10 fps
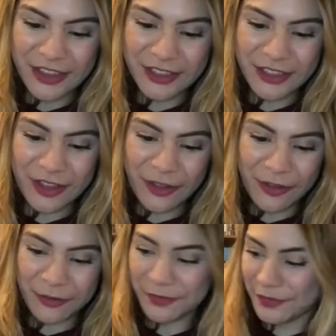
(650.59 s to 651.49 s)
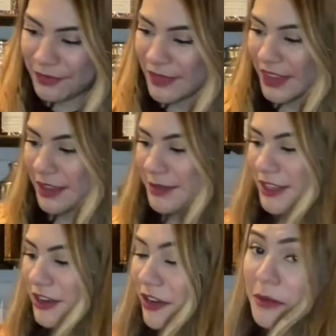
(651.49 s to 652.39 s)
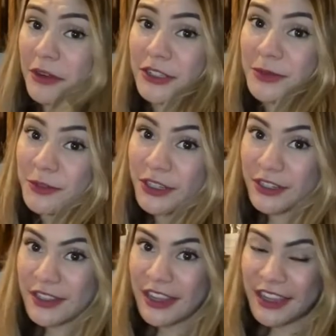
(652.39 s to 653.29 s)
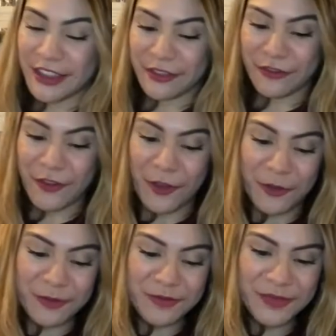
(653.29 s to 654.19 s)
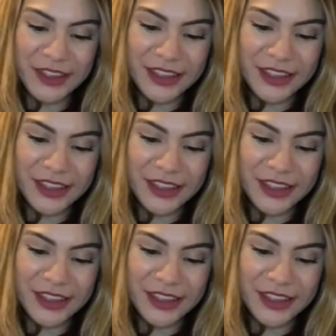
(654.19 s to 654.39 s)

So I'm just going to grab my spoon here so I can get the foam.